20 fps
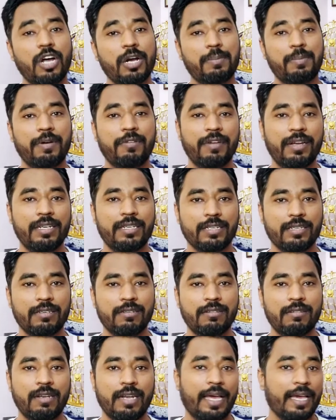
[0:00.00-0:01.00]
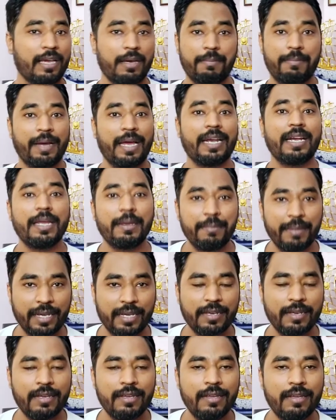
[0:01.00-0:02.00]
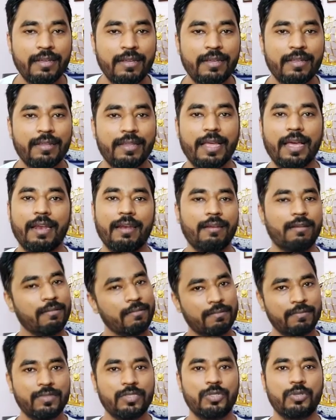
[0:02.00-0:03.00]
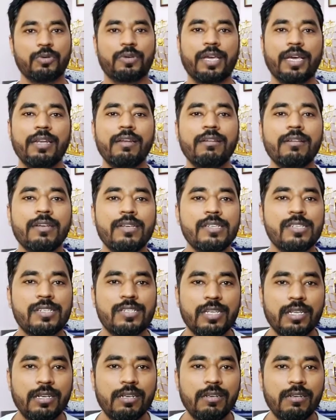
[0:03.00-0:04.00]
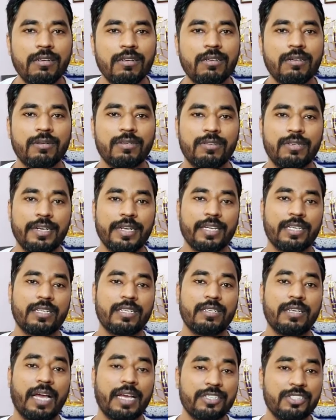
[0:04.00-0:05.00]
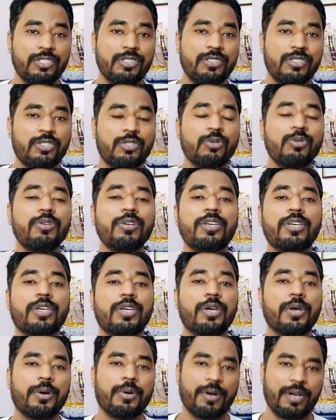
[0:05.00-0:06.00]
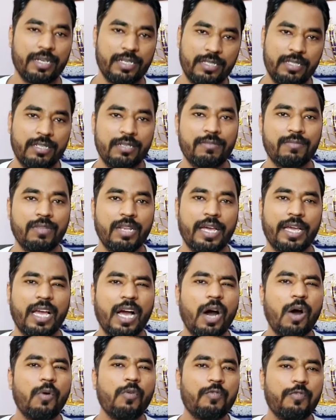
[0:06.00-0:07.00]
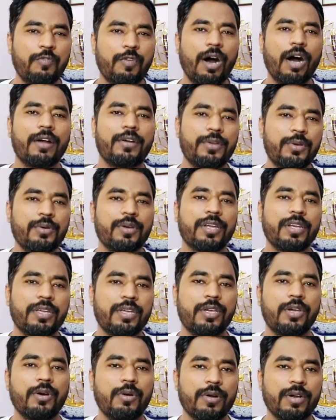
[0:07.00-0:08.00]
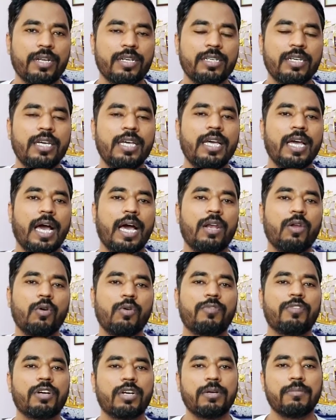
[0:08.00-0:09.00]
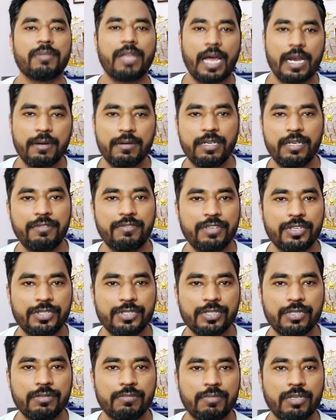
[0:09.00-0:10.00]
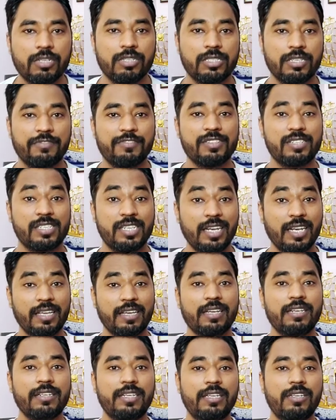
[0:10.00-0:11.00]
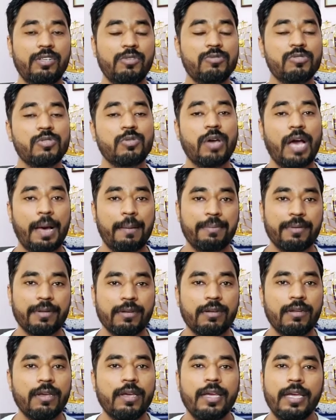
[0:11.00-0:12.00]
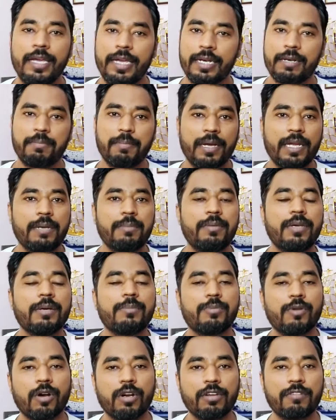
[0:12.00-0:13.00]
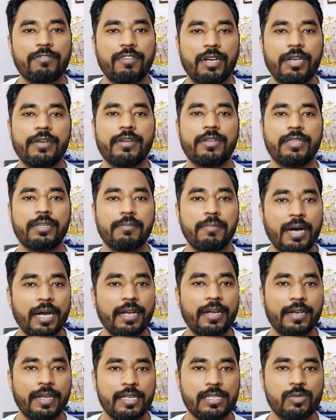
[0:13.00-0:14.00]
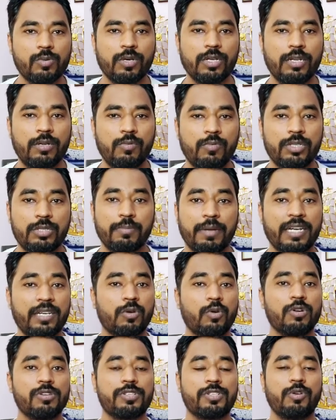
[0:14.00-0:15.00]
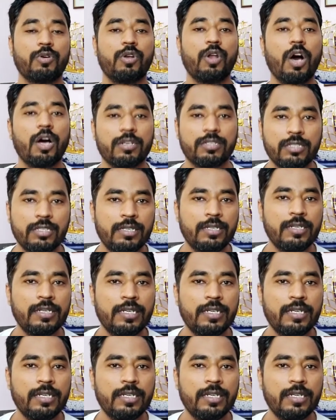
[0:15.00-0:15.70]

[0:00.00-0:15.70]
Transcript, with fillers: not prevent it, like a pandemic, then you can still take actions to cure it. Like how far you can cure it and overcome that deviation. Because if it still continues to happen, it might be a product failure in the market as well, which might cost you a lot.